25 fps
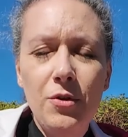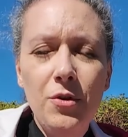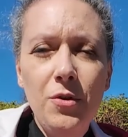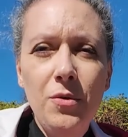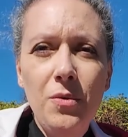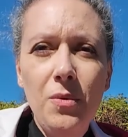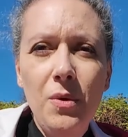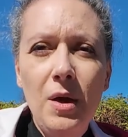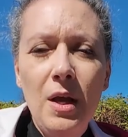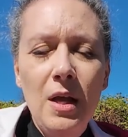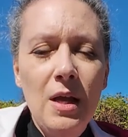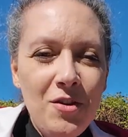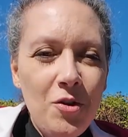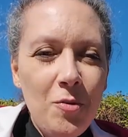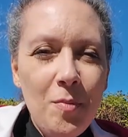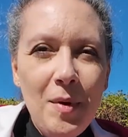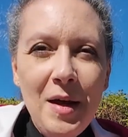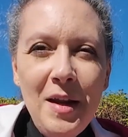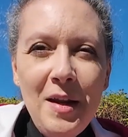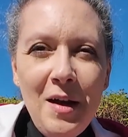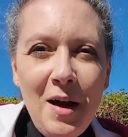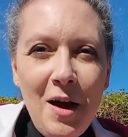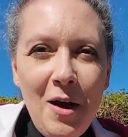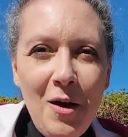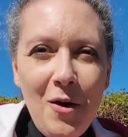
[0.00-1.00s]
new. No
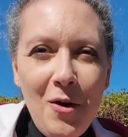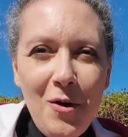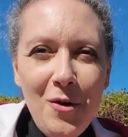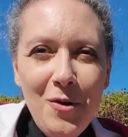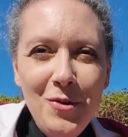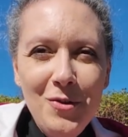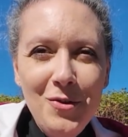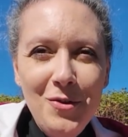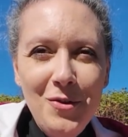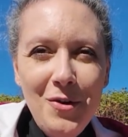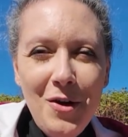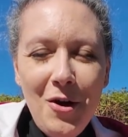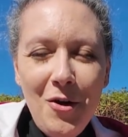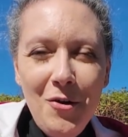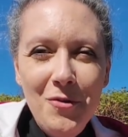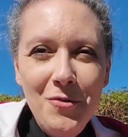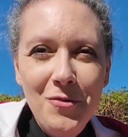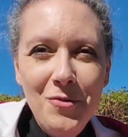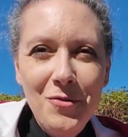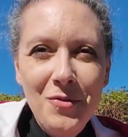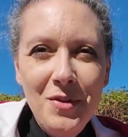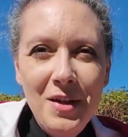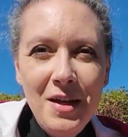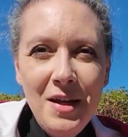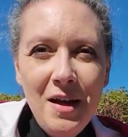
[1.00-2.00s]
matter how old or how
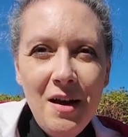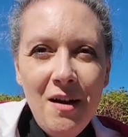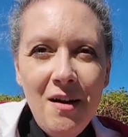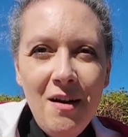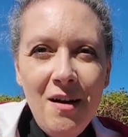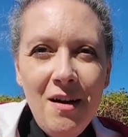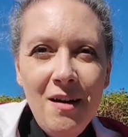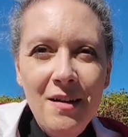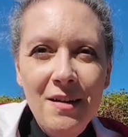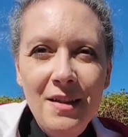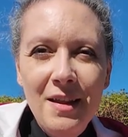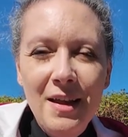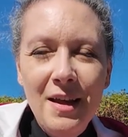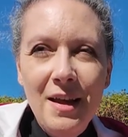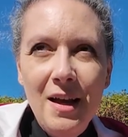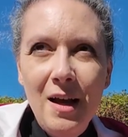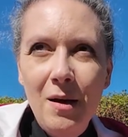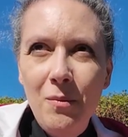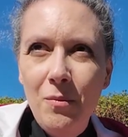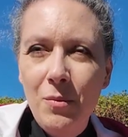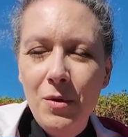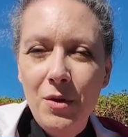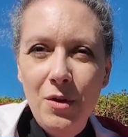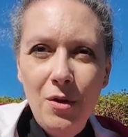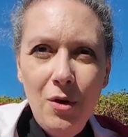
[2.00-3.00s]
new they are, they
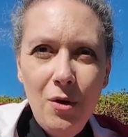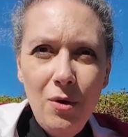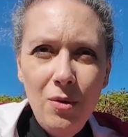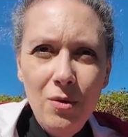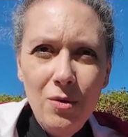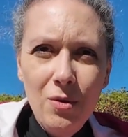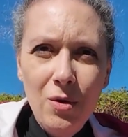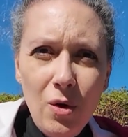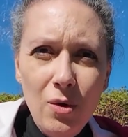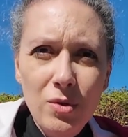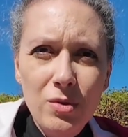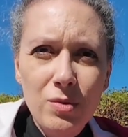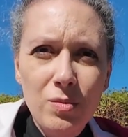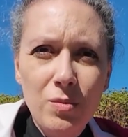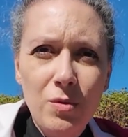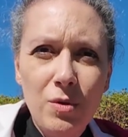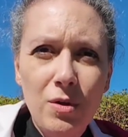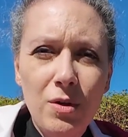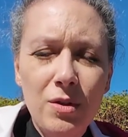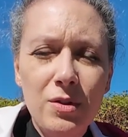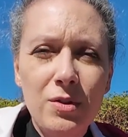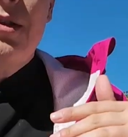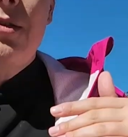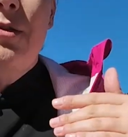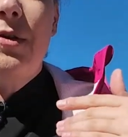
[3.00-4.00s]
come with a whole
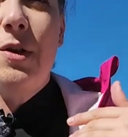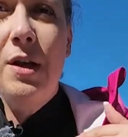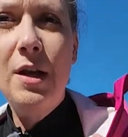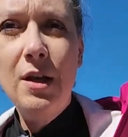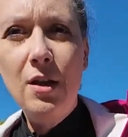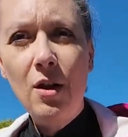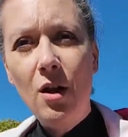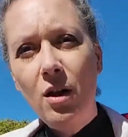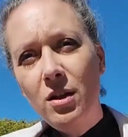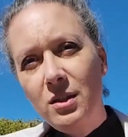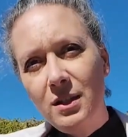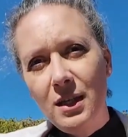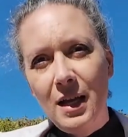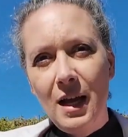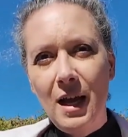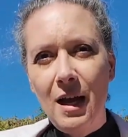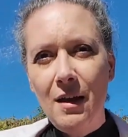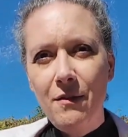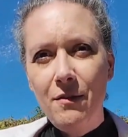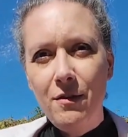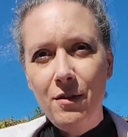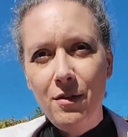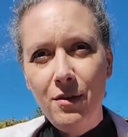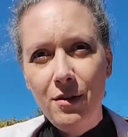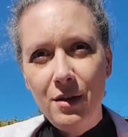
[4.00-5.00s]
coursework. So you can also
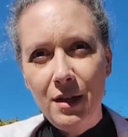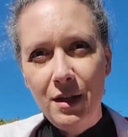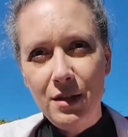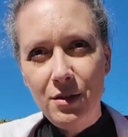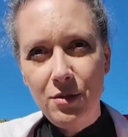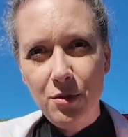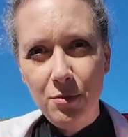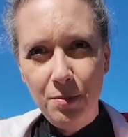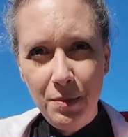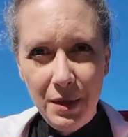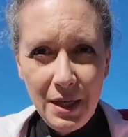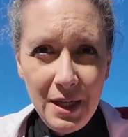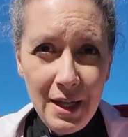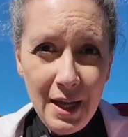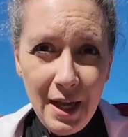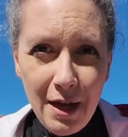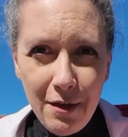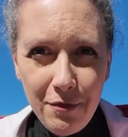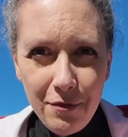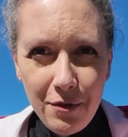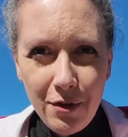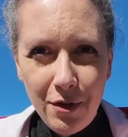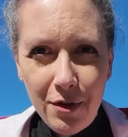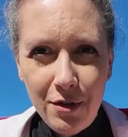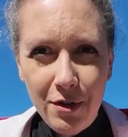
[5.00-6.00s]
have a look into
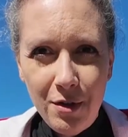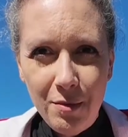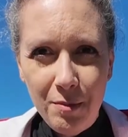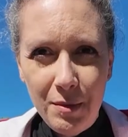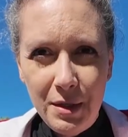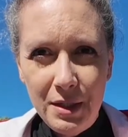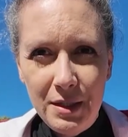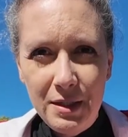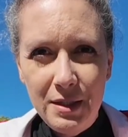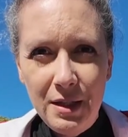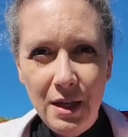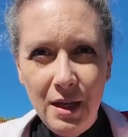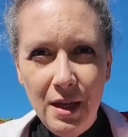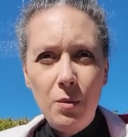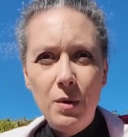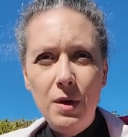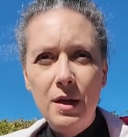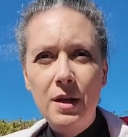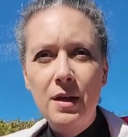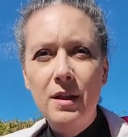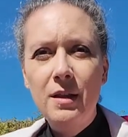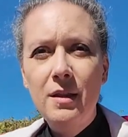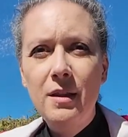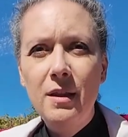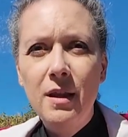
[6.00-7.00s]
PDF documents
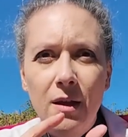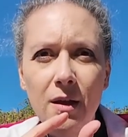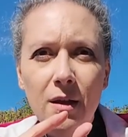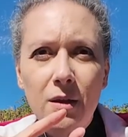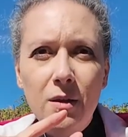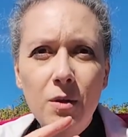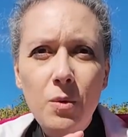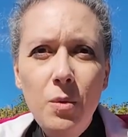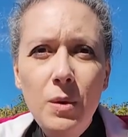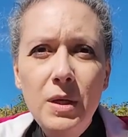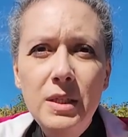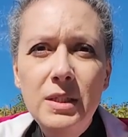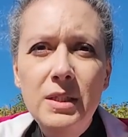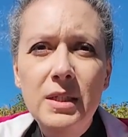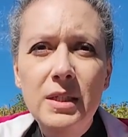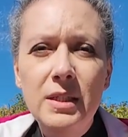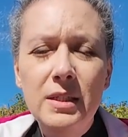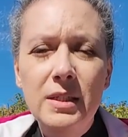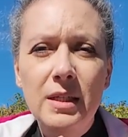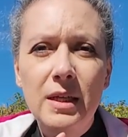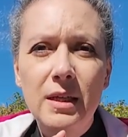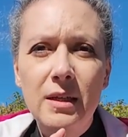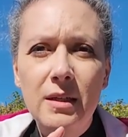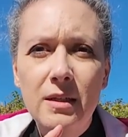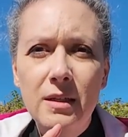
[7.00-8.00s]
with quizzes
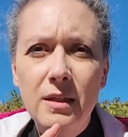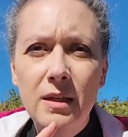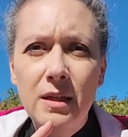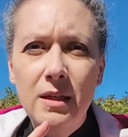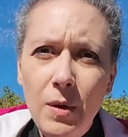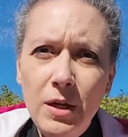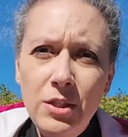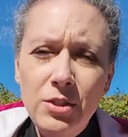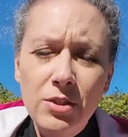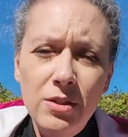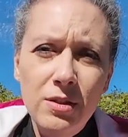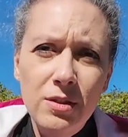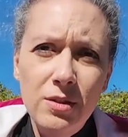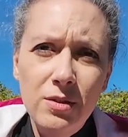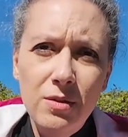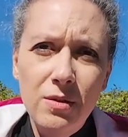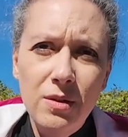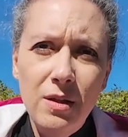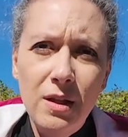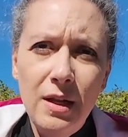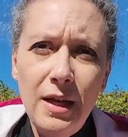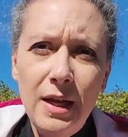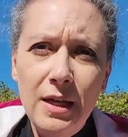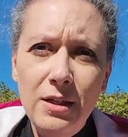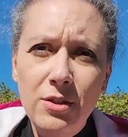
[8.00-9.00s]
and questions to
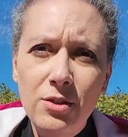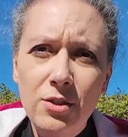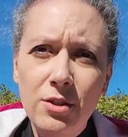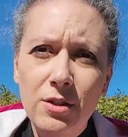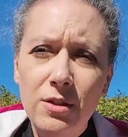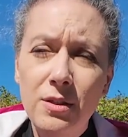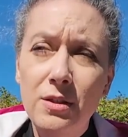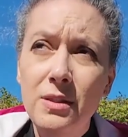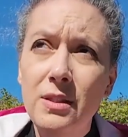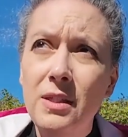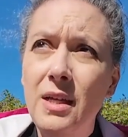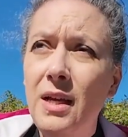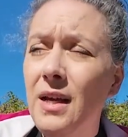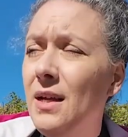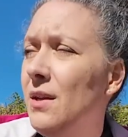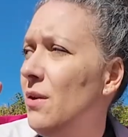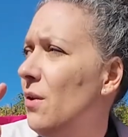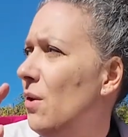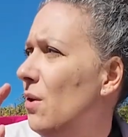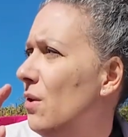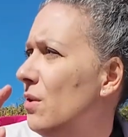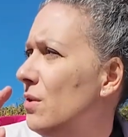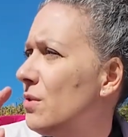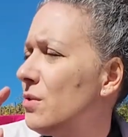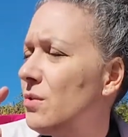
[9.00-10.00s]
the lectures, and
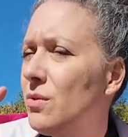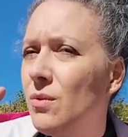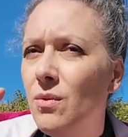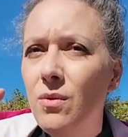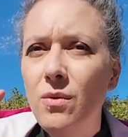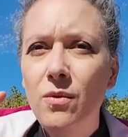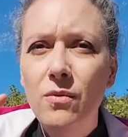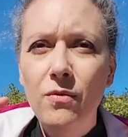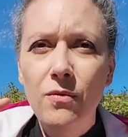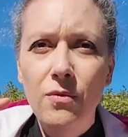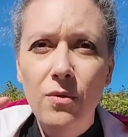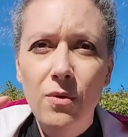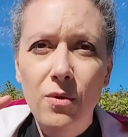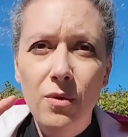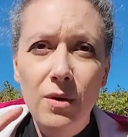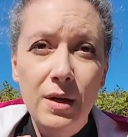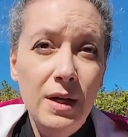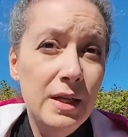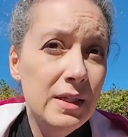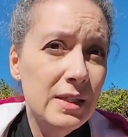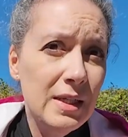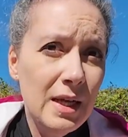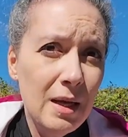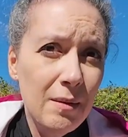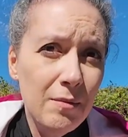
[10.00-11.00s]
also for
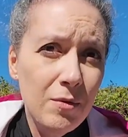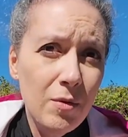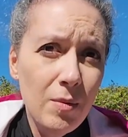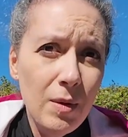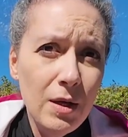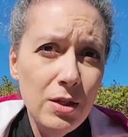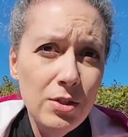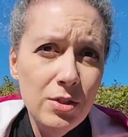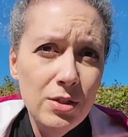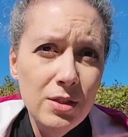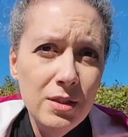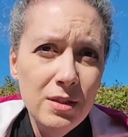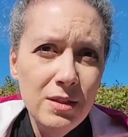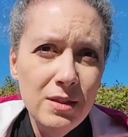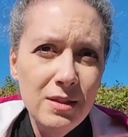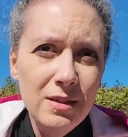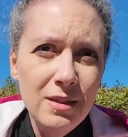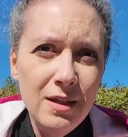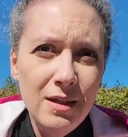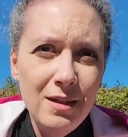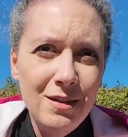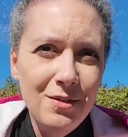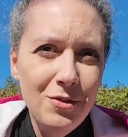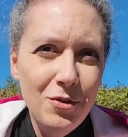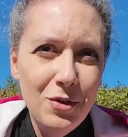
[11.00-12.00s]
exam questions,
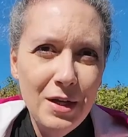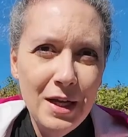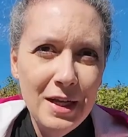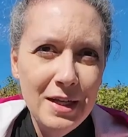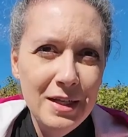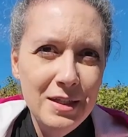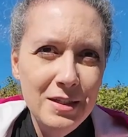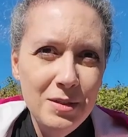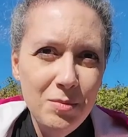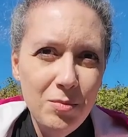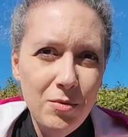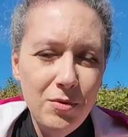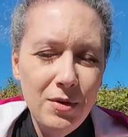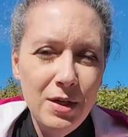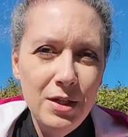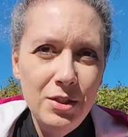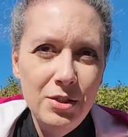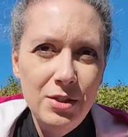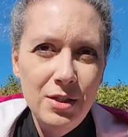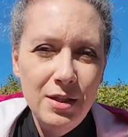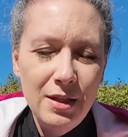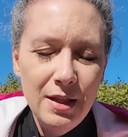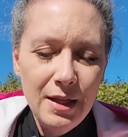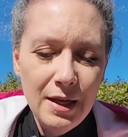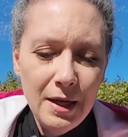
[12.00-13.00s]
and you get
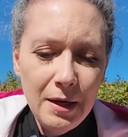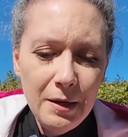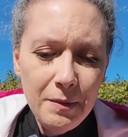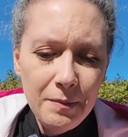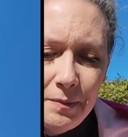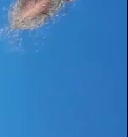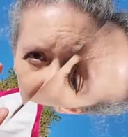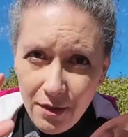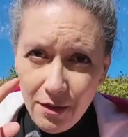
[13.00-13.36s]
inspiration there.